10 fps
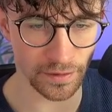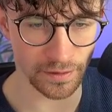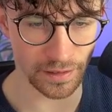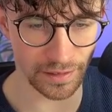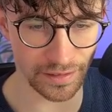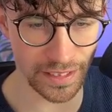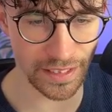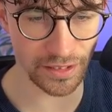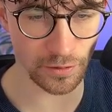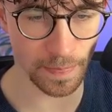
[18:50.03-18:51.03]
And in
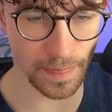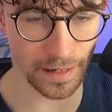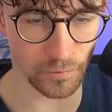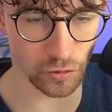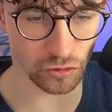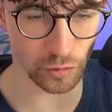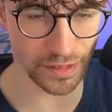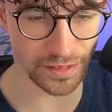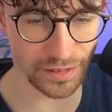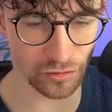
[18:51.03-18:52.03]
here, I'm going to
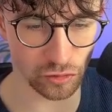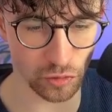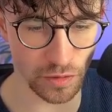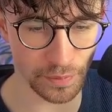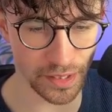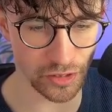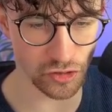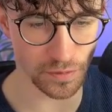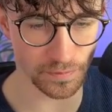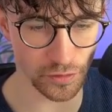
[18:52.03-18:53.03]
link this to the
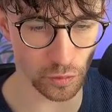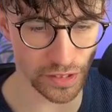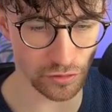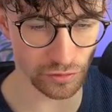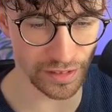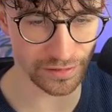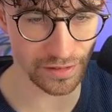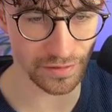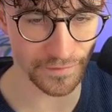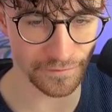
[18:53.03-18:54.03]
page that we
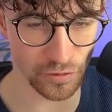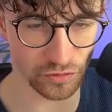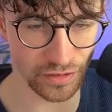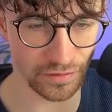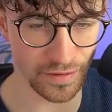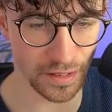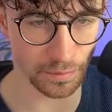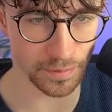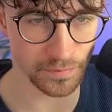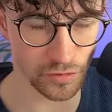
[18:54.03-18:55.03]
created for
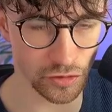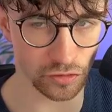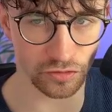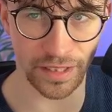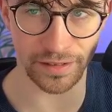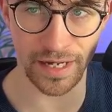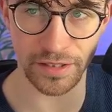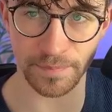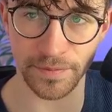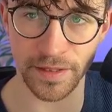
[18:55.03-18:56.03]
self-help, just like
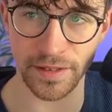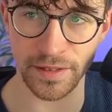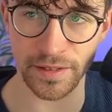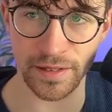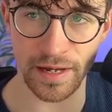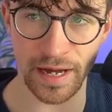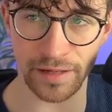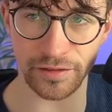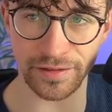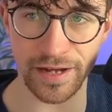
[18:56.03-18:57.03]
that.
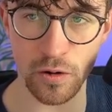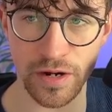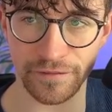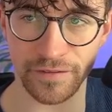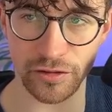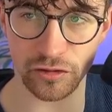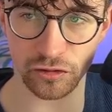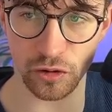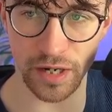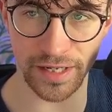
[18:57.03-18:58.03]
And now if I
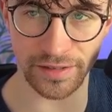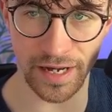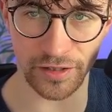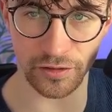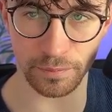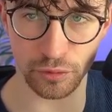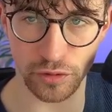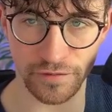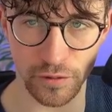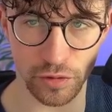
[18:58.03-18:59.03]
just go ahead and
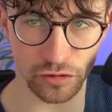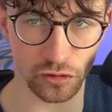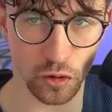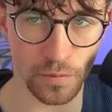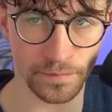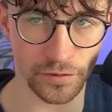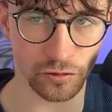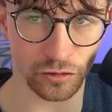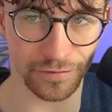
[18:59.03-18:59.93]
preview the store, so if